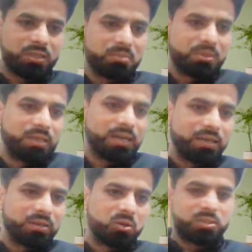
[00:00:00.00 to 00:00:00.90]
Tamanna
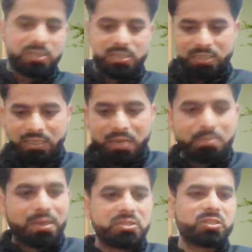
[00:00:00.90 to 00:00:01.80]
and Dr. Singh
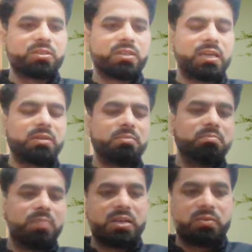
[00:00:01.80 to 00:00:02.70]
have mentioned, that
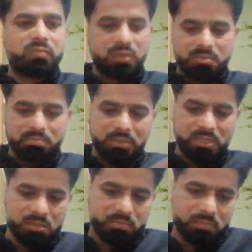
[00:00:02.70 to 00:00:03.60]
mindfulness, the
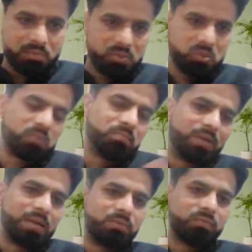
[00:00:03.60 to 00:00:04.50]
basic purpose of
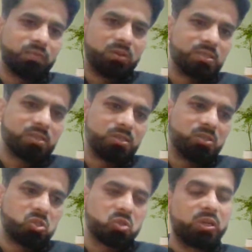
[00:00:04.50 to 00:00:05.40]
mindfulness
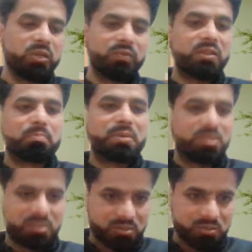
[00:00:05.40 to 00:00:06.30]
is to live in the
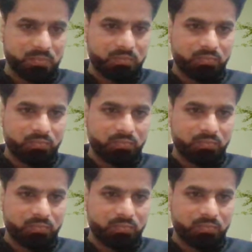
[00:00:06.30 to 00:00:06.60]
present,